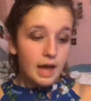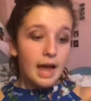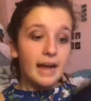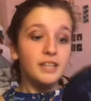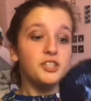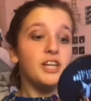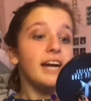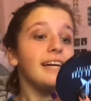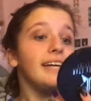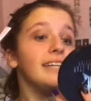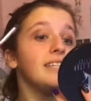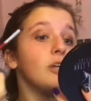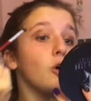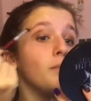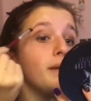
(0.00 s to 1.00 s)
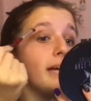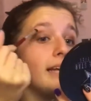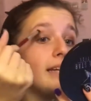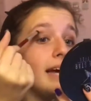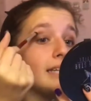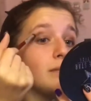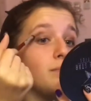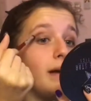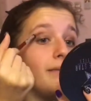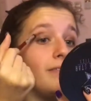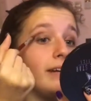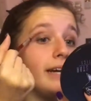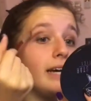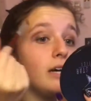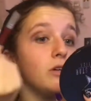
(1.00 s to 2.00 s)
And JD told me he liked my
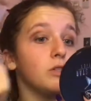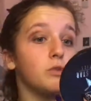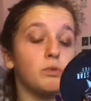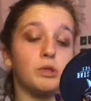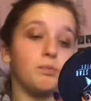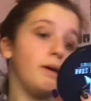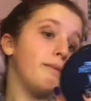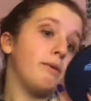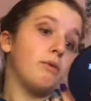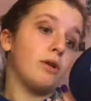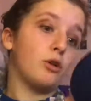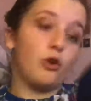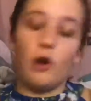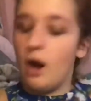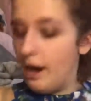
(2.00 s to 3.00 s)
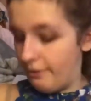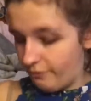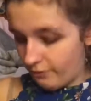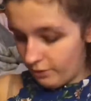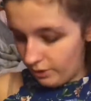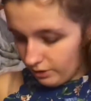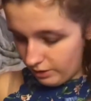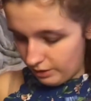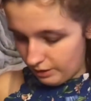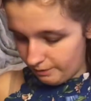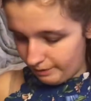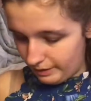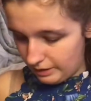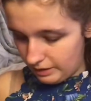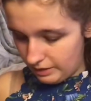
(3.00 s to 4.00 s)
videos, which made me want to cry further,
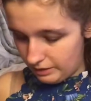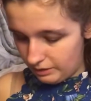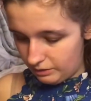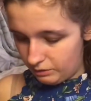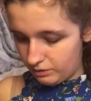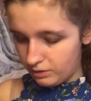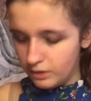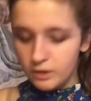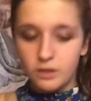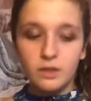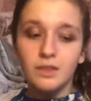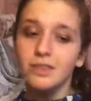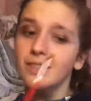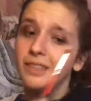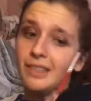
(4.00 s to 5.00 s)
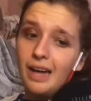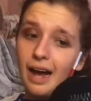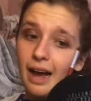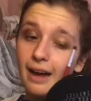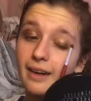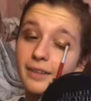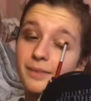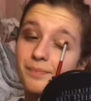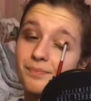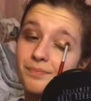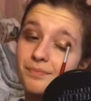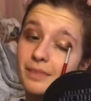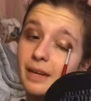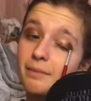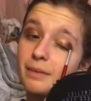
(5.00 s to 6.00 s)
because
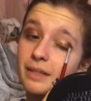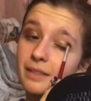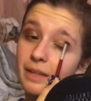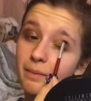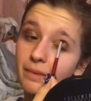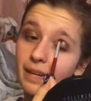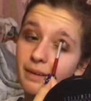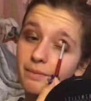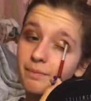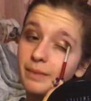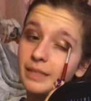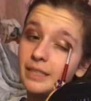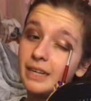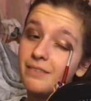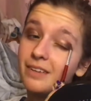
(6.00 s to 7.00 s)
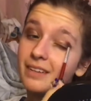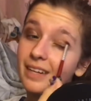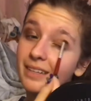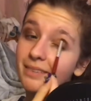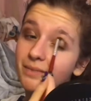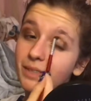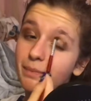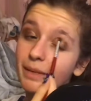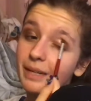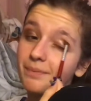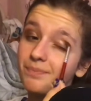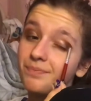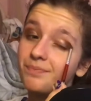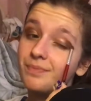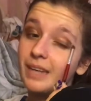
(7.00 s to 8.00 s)
that like means everything to me.
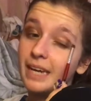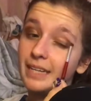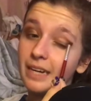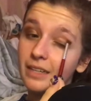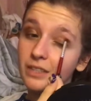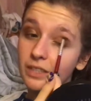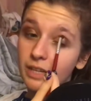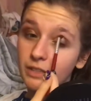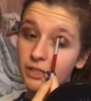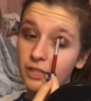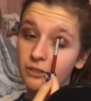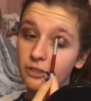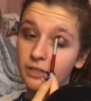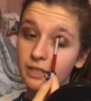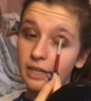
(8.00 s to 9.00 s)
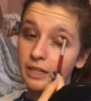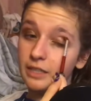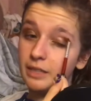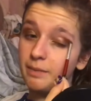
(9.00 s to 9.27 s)
It does. It seriously does.